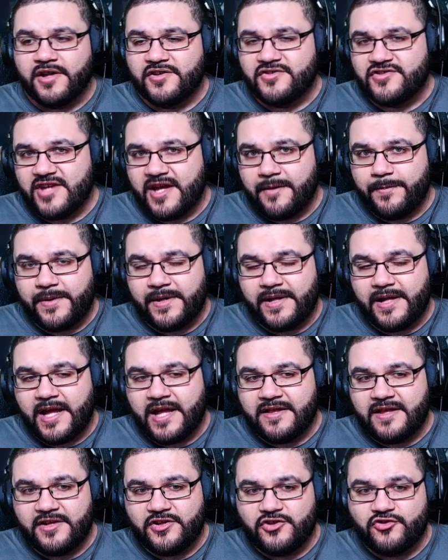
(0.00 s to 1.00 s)
a champion,
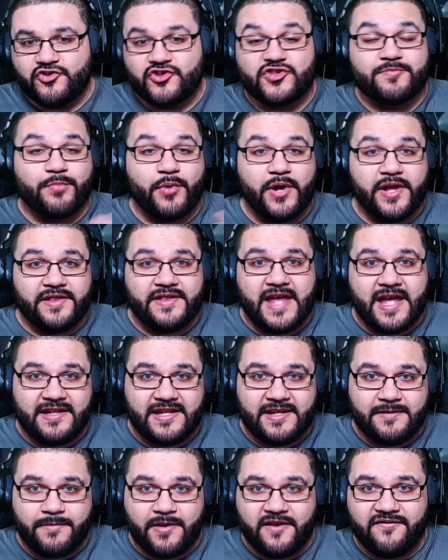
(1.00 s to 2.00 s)
and then you spread that
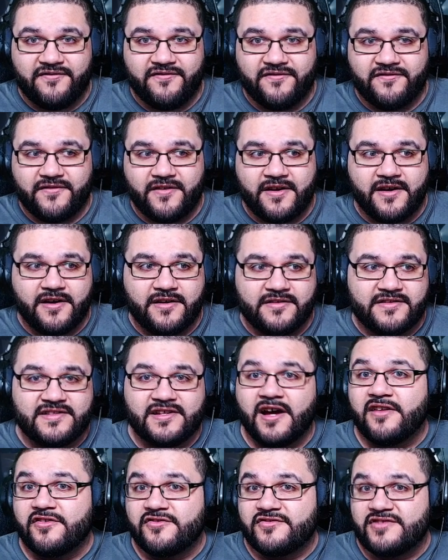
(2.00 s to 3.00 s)
debuff
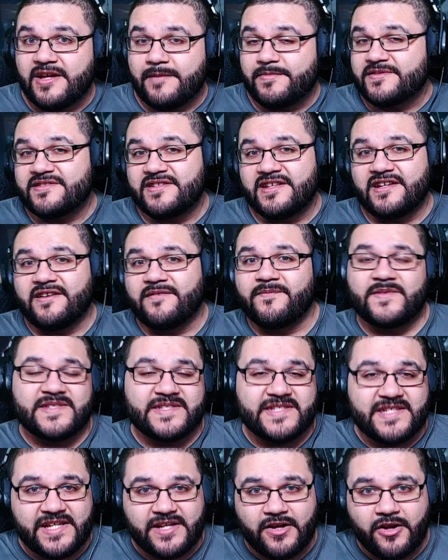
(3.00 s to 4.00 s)
to other champions. Think of
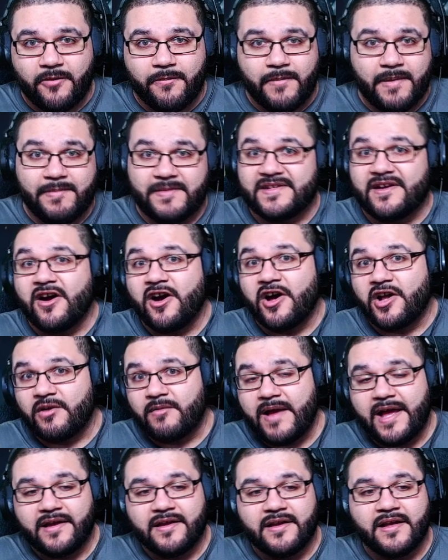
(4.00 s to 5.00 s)
Vizier, maybe to
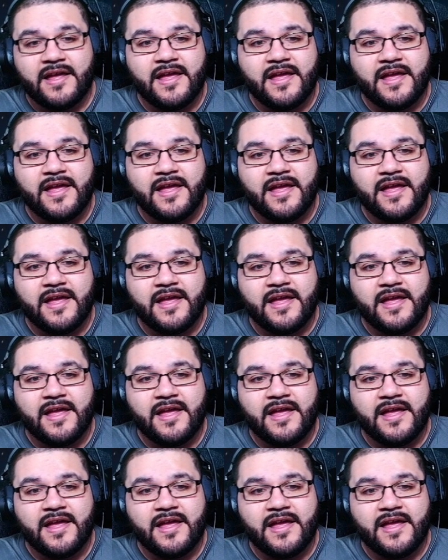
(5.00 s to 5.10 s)
Hanorak.